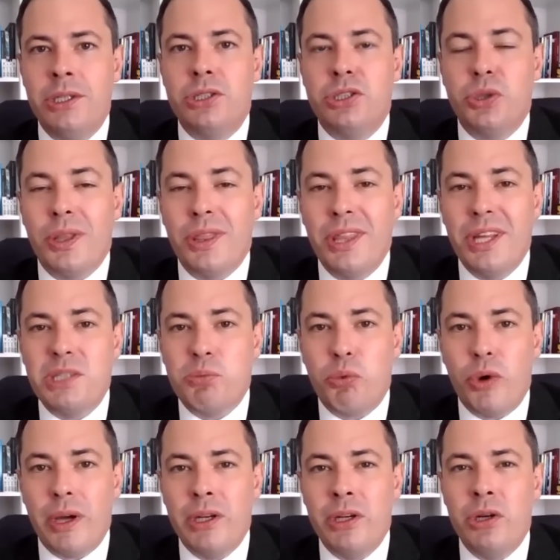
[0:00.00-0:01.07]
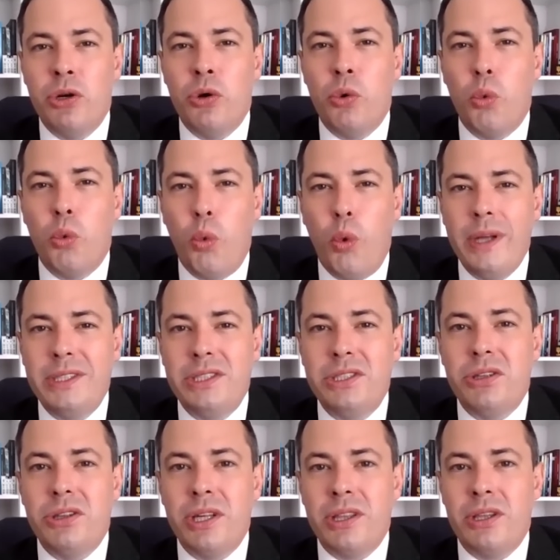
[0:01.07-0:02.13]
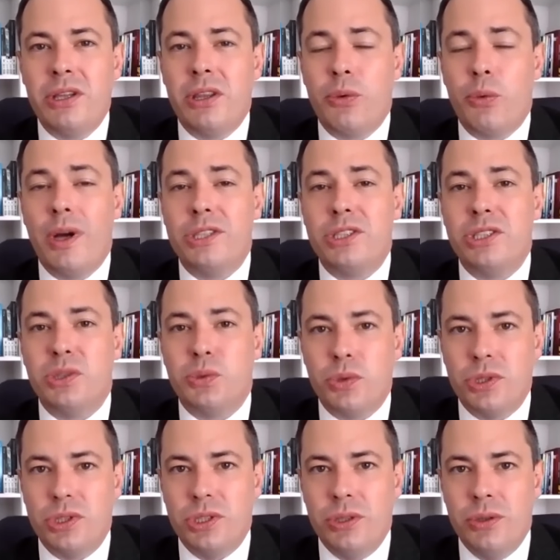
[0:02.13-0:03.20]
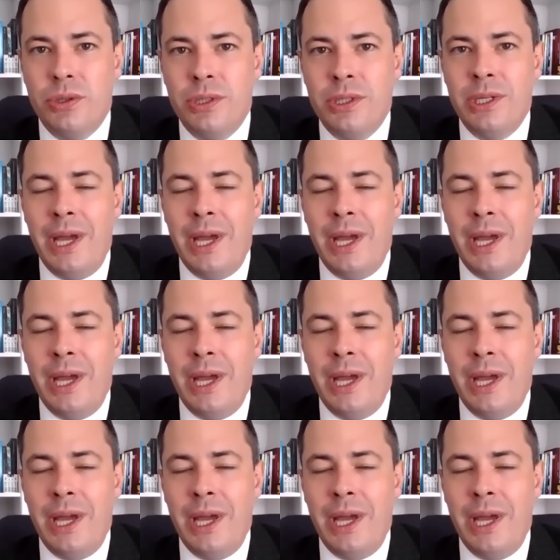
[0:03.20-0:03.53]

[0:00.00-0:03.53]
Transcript: So at this point, what do you think that the Russians will do?